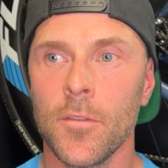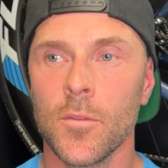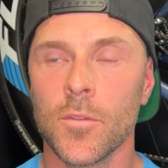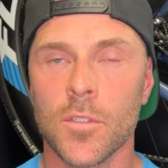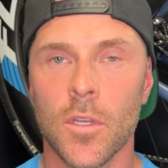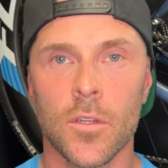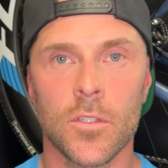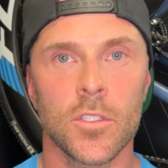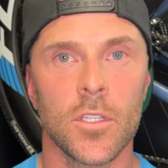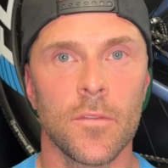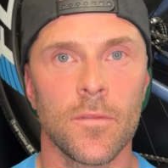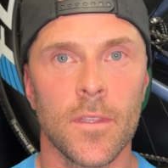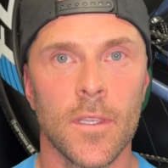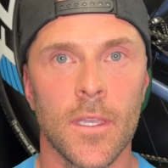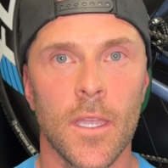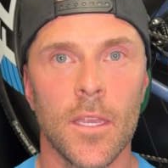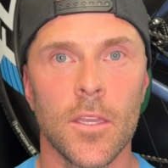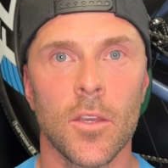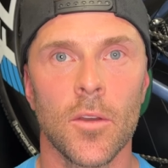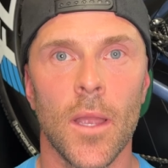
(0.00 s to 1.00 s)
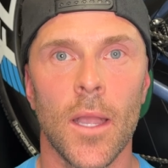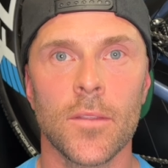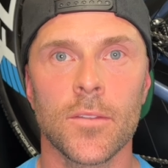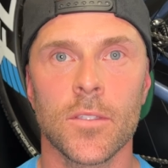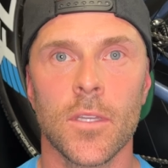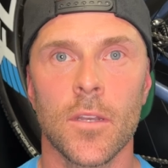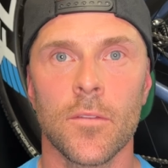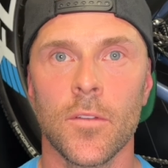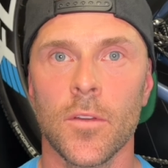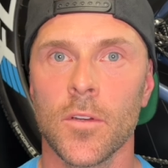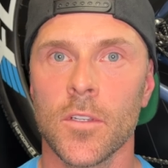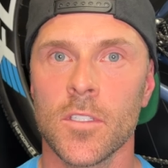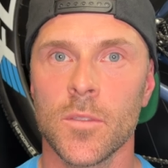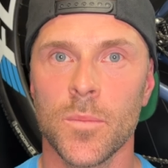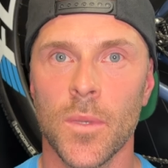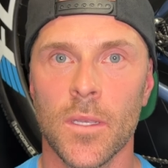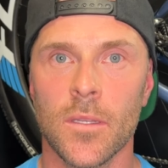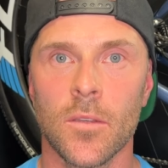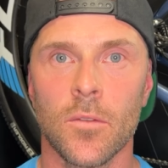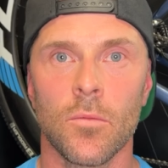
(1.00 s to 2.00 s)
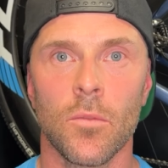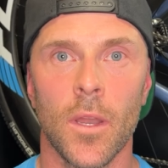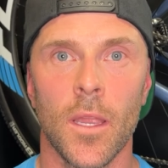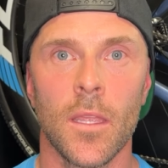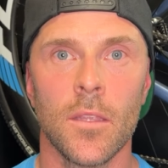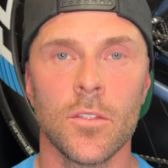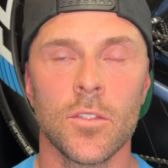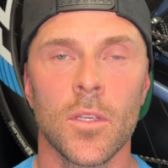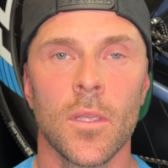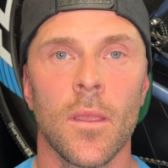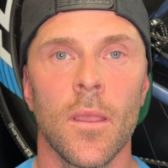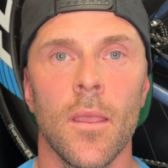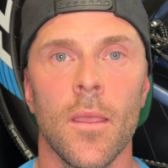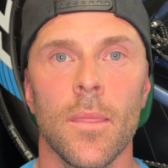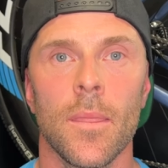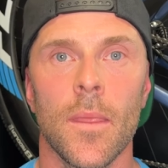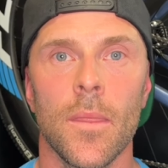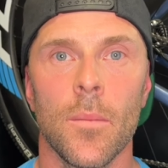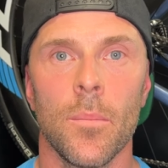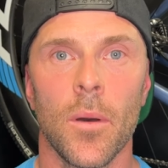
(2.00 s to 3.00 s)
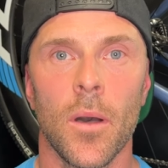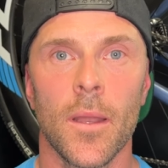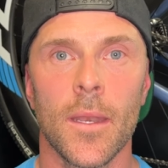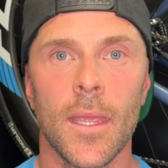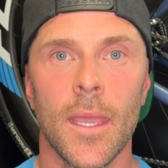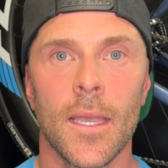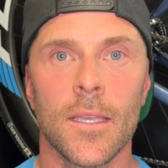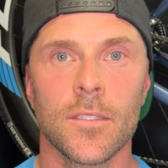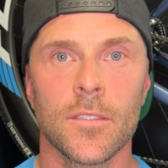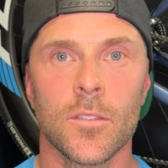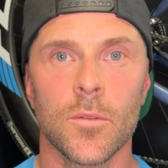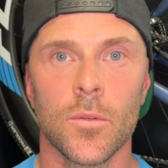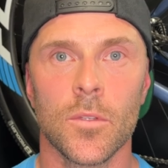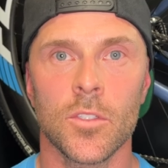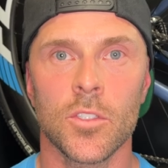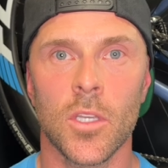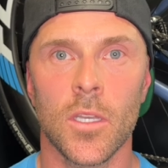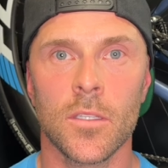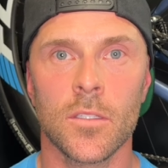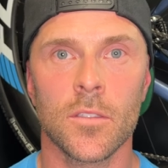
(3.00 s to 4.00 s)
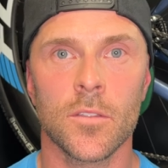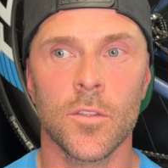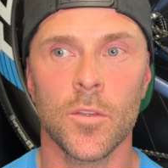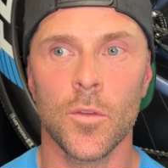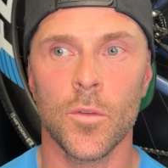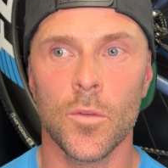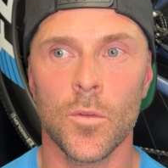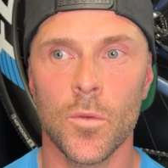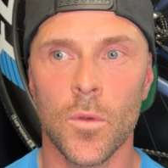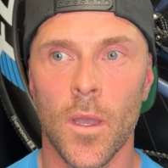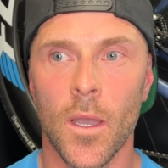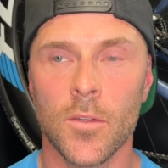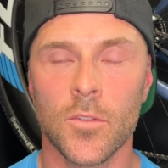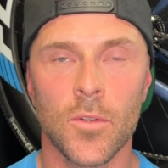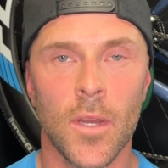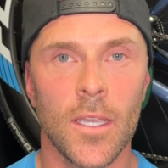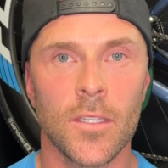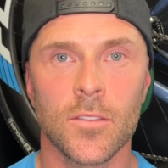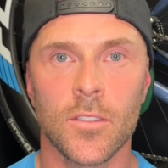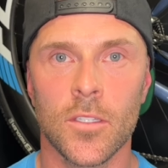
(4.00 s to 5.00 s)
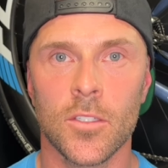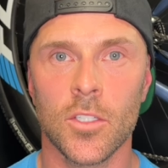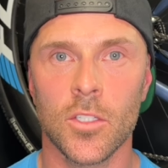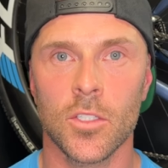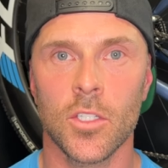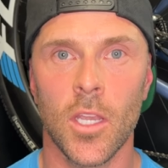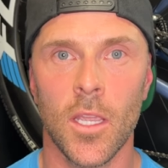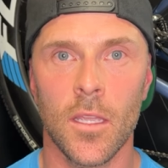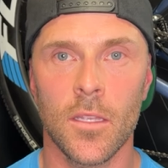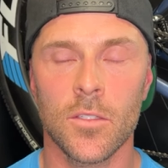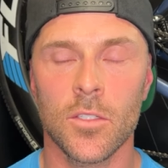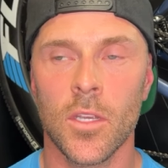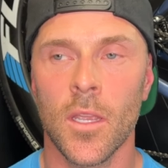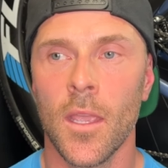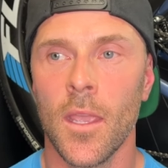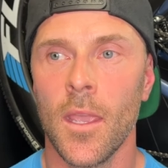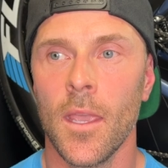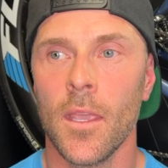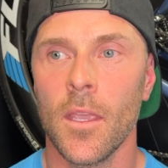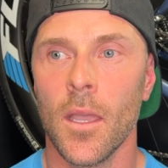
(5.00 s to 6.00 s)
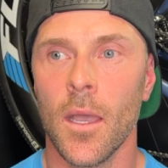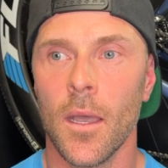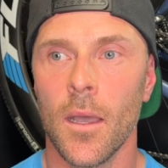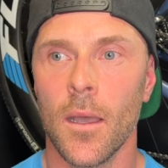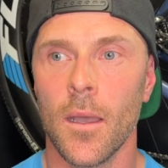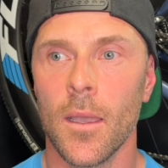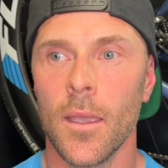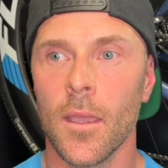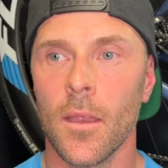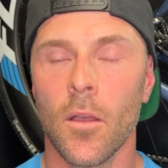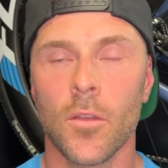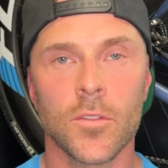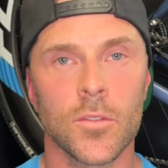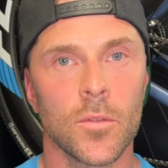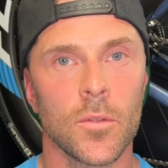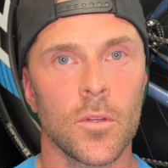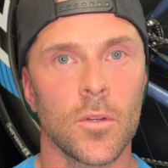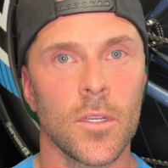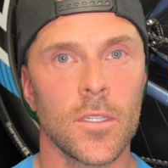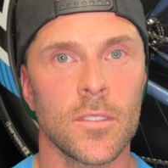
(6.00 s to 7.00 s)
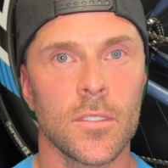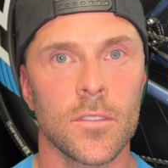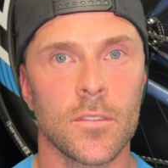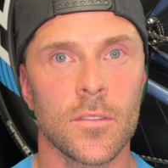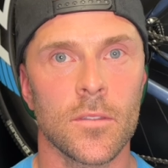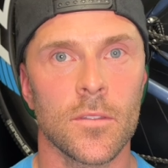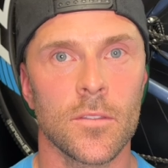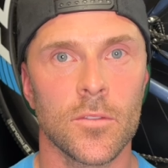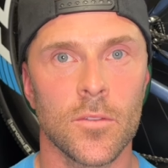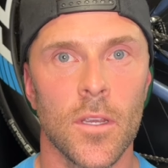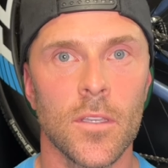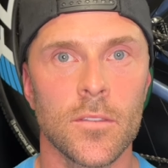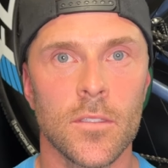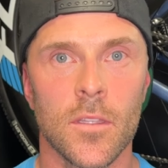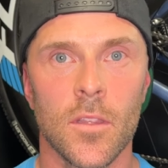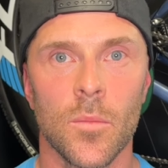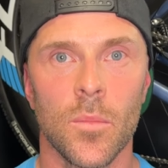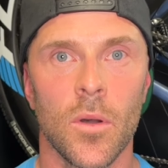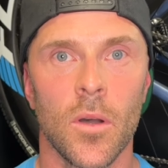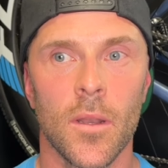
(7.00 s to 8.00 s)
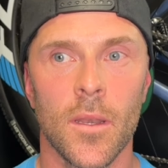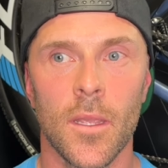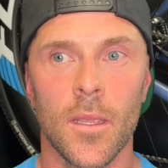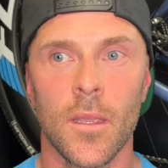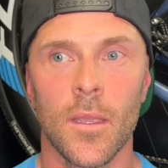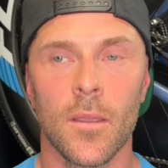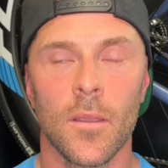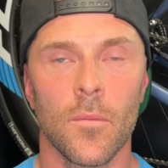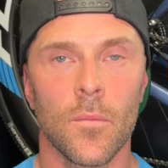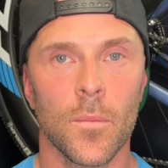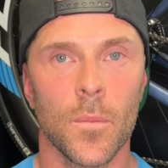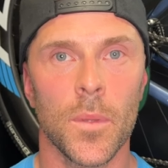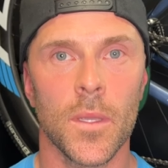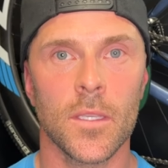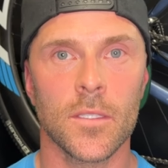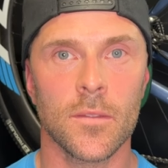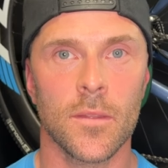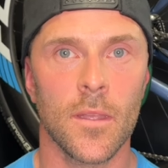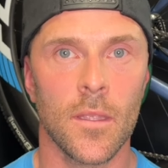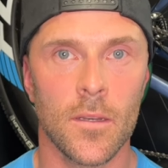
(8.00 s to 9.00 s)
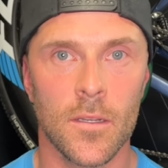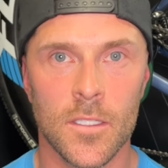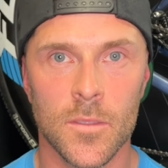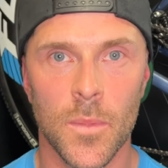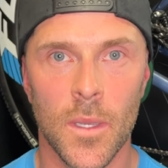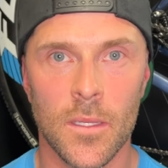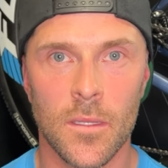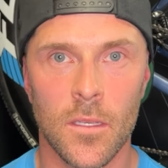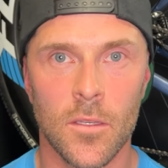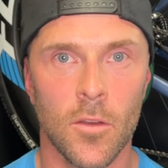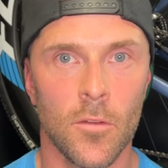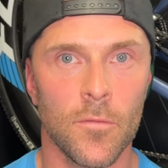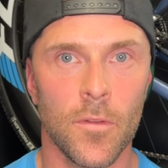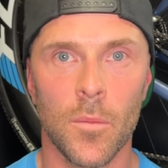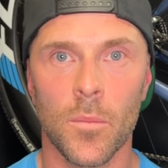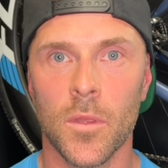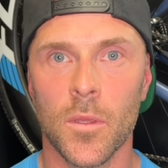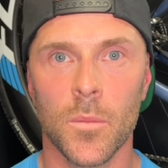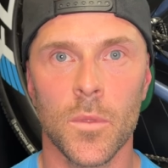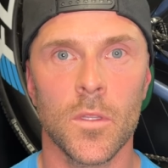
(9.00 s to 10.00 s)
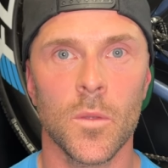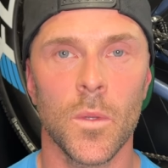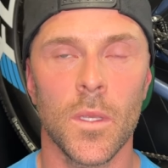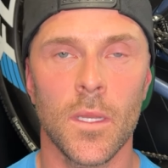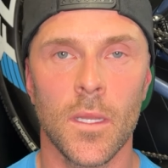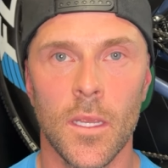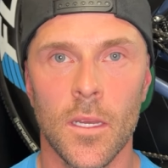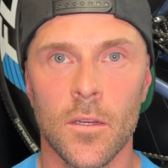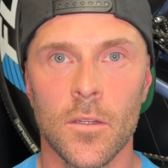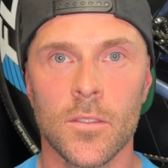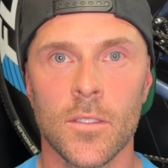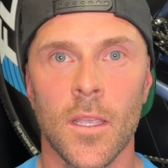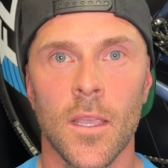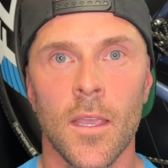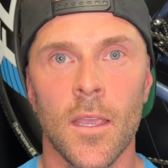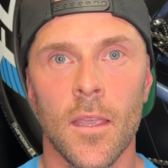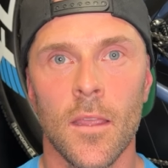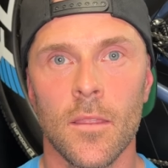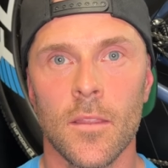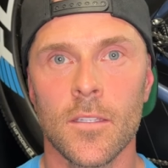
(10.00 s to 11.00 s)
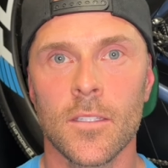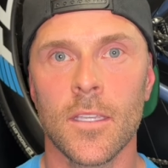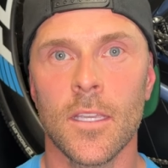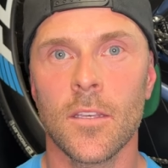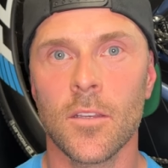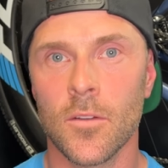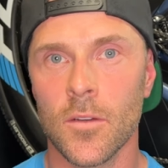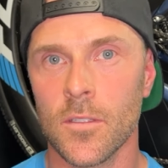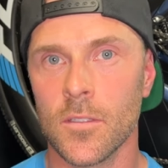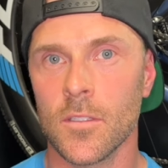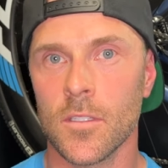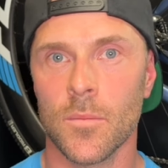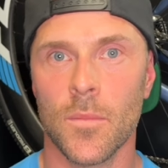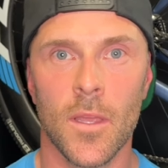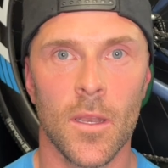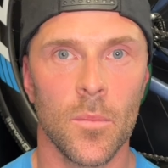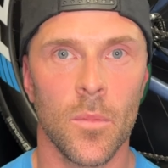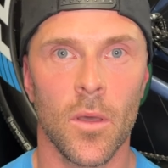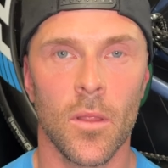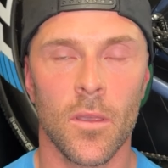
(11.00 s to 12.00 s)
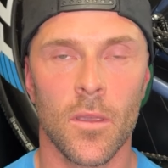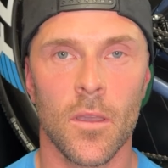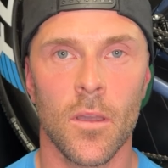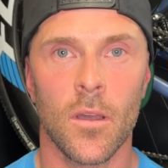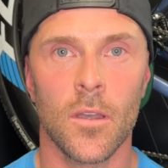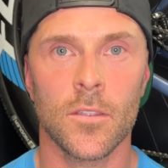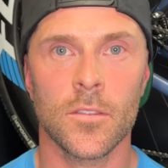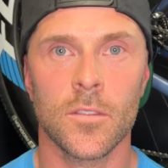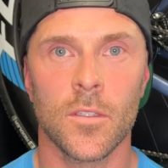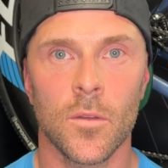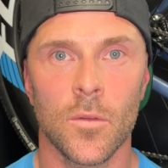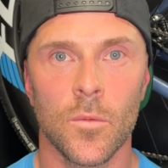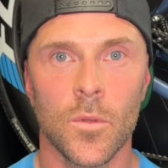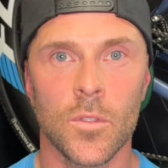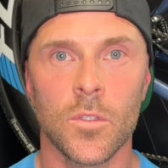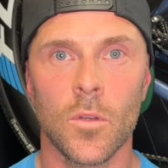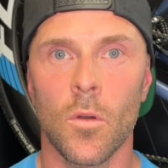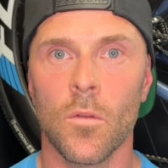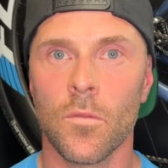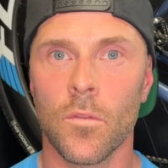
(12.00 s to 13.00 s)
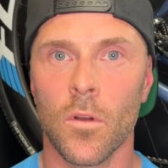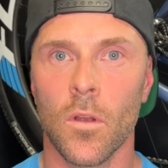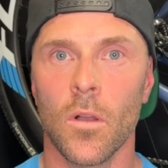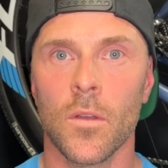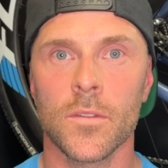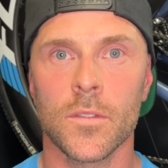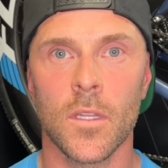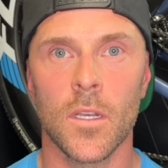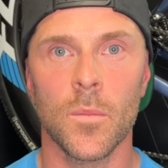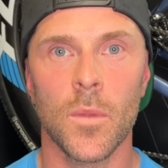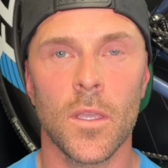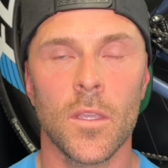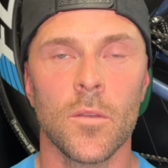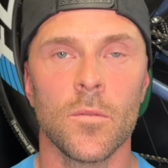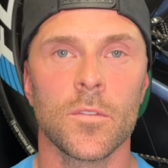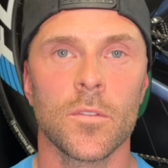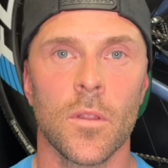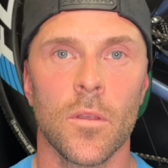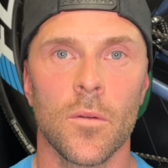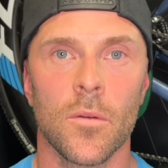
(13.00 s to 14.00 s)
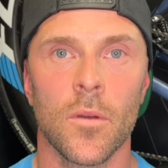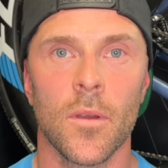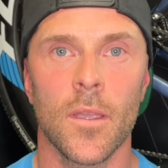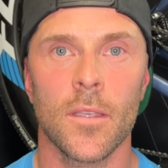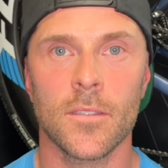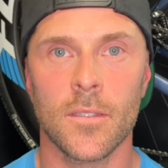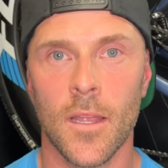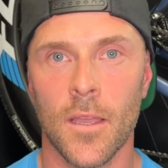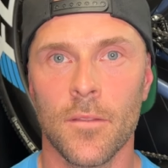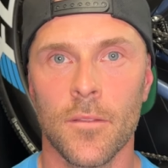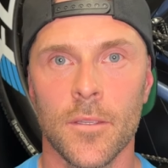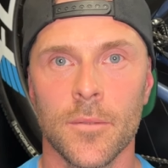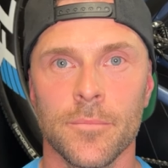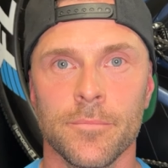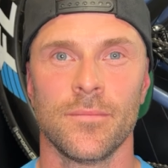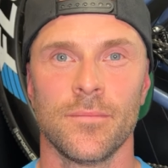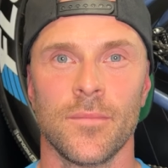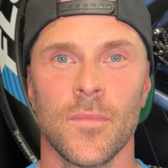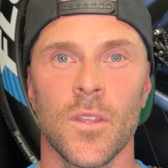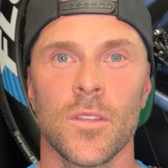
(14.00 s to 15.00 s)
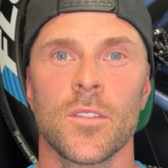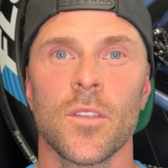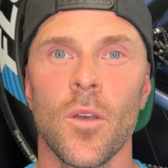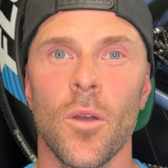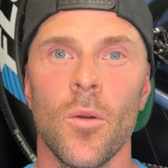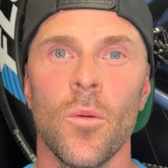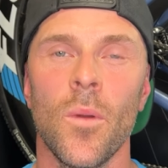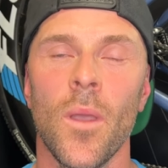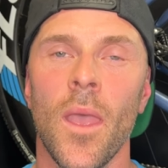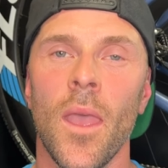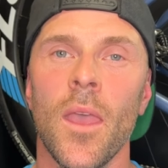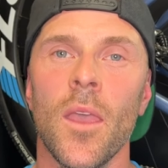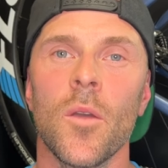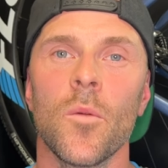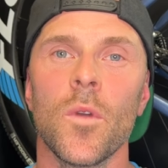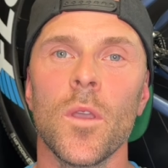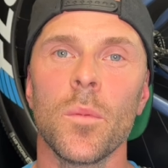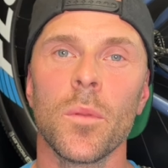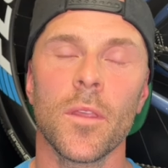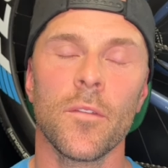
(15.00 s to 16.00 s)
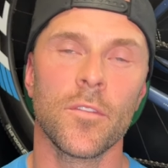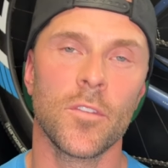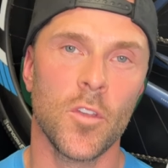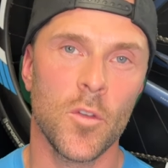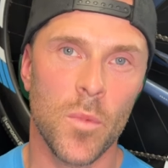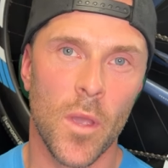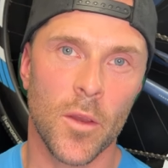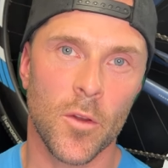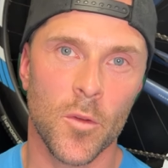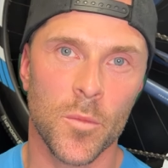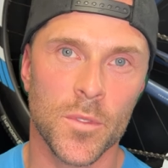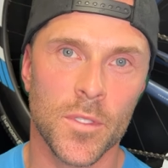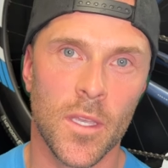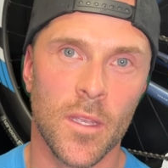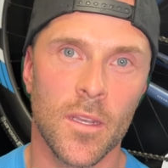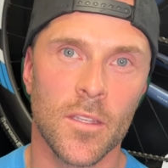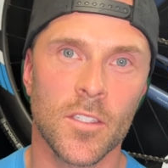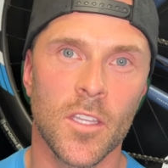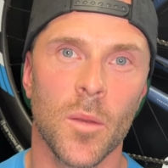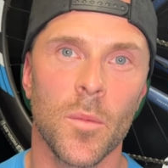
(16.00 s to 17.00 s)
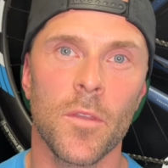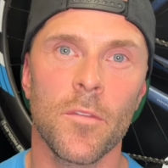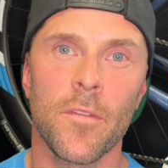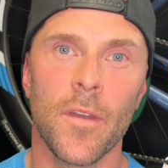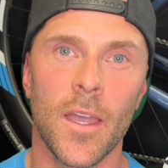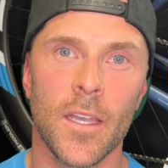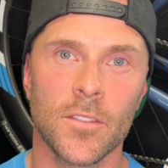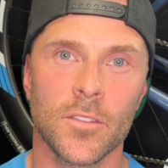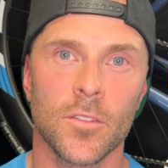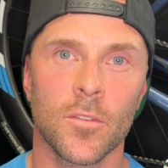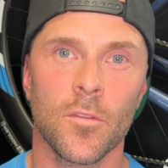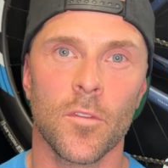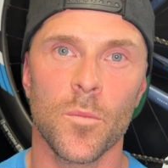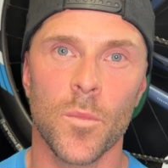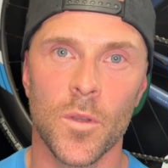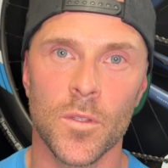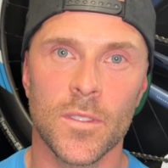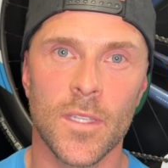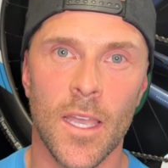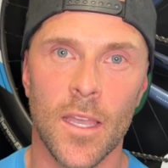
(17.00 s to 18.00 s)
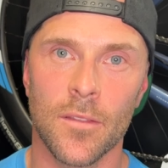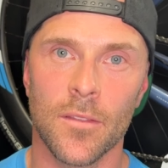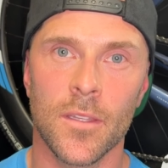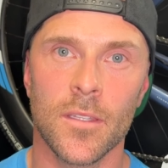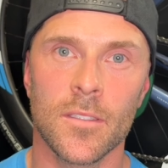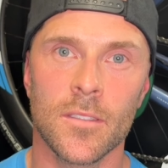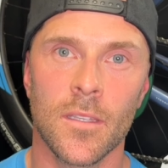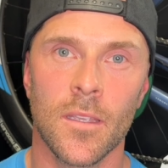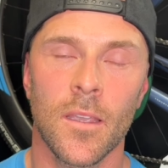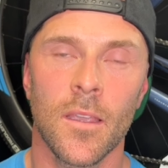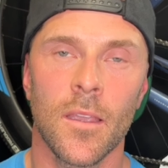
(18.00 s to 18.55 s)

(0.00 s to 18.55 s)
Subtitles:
you start shifting and you're outside of your expected range, then the body has to adjust to a drastic change. It also increases the stress in the body because of the unexpected. You're fumbling between gears. This increases the metabolic cost, which overall is going to make you slower as an athlete. So we believe a 2x group set is going to be faster for most athletes.